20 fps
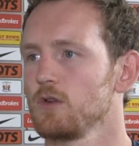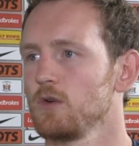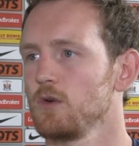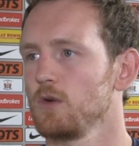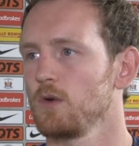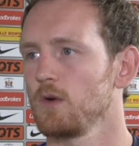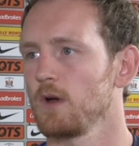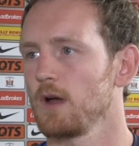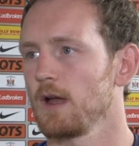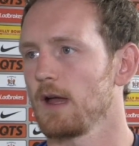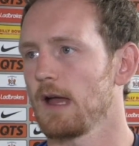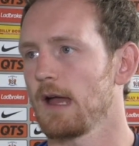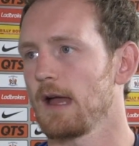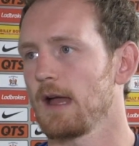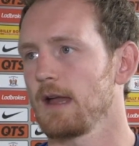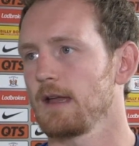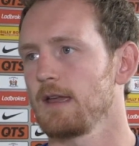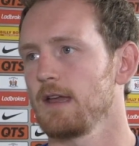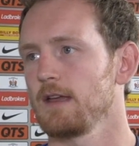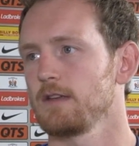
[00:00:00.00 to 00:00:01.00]
So
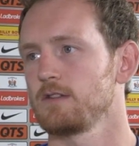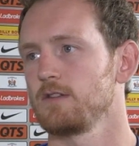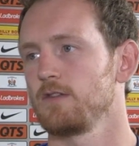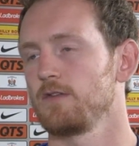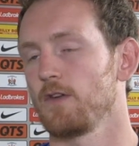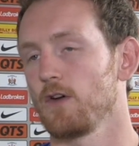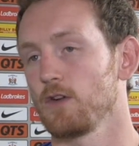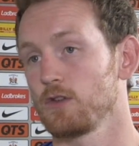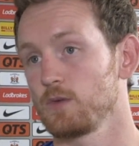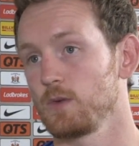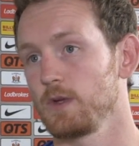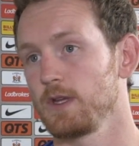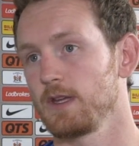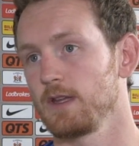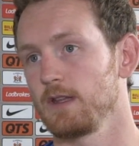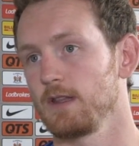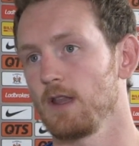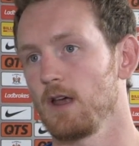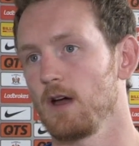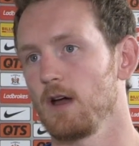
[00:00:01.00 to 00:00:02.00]
I guess the first week
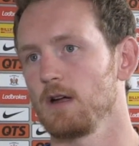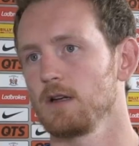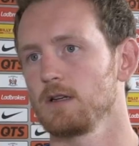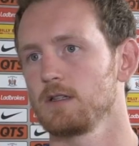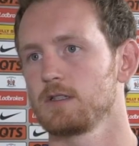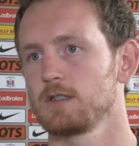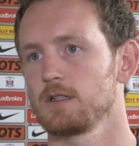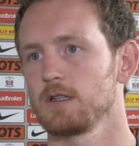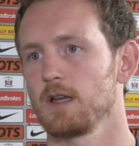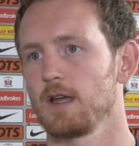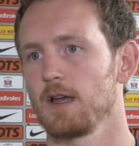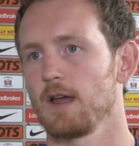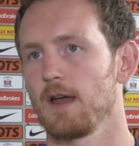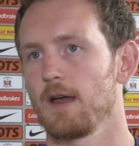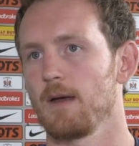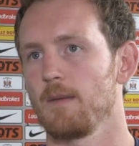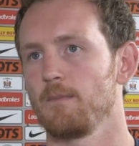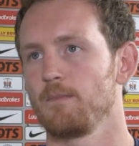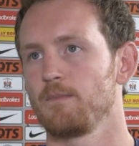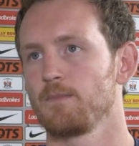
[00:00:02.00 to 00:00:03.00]
in Largs,
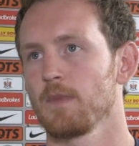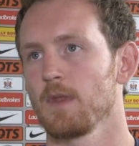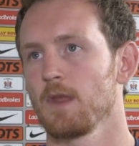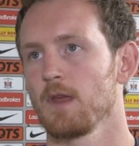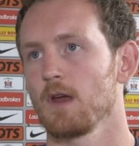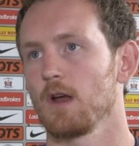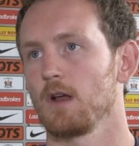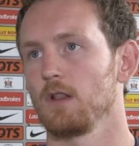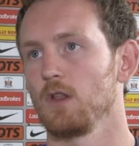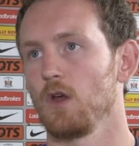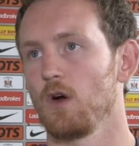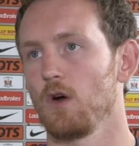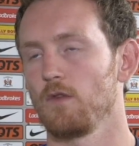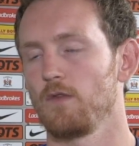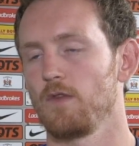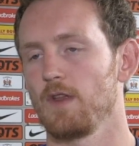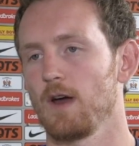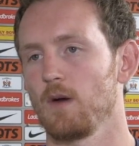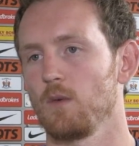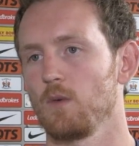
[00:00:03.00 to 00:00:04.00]
a lot
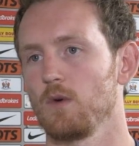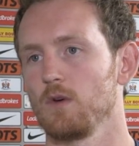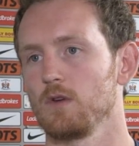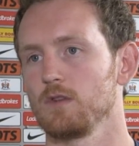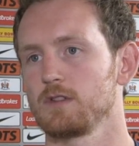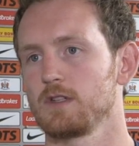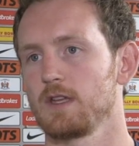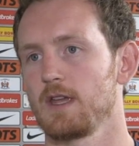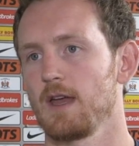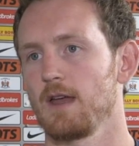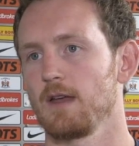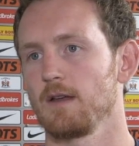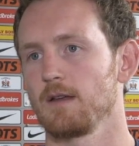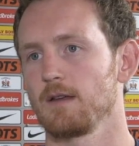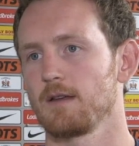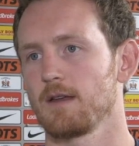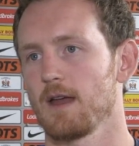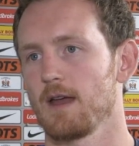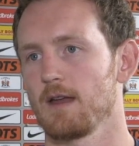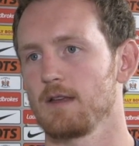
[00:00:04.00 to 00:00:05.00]
of that was
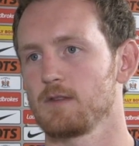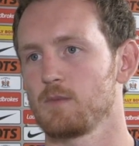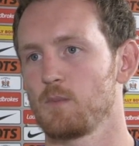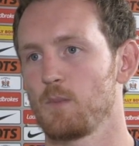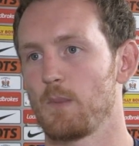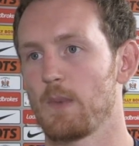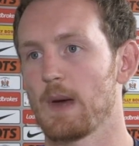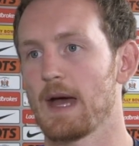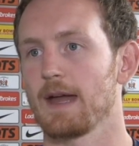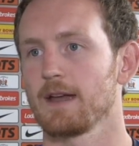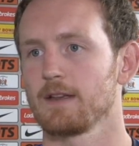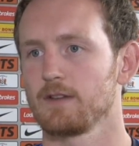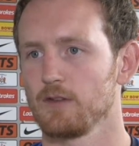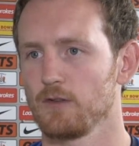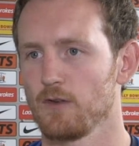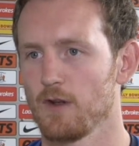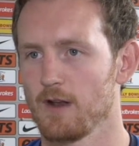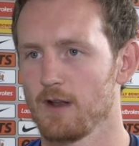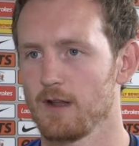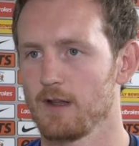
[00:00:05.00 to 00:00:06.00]
getting guys back to
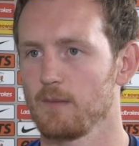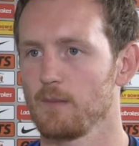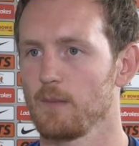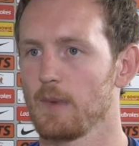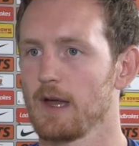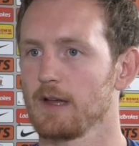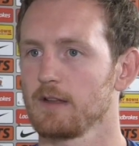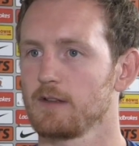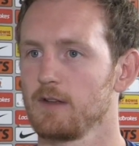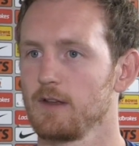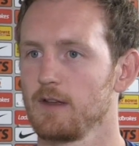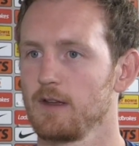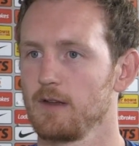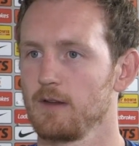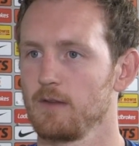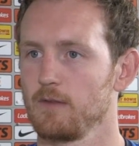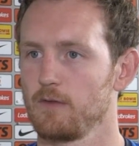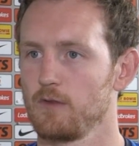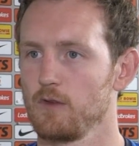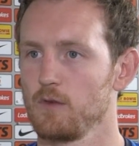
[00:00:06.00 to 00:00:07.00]
running, back to
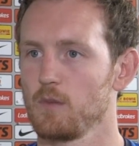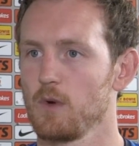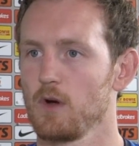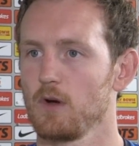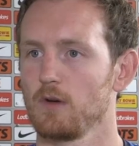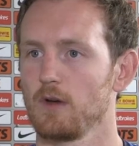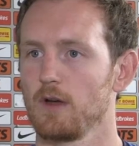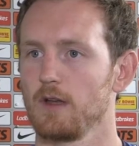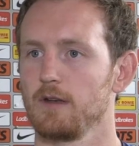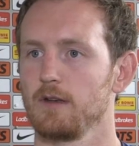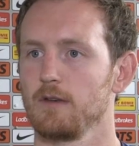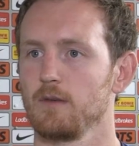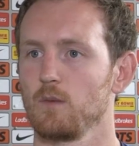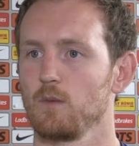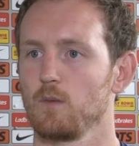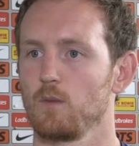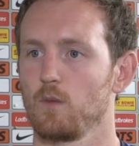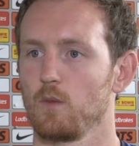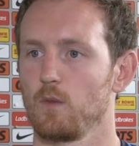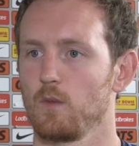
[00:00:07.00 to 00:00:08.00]
football, and
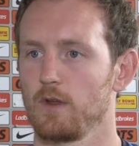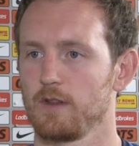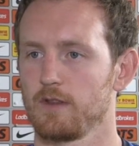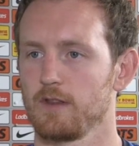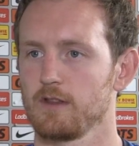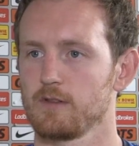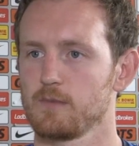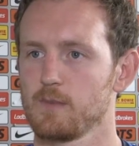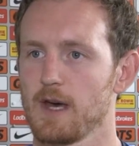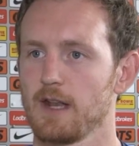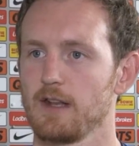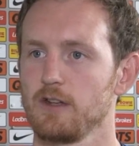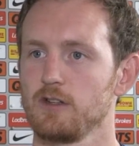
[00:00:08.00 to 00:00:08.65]
with this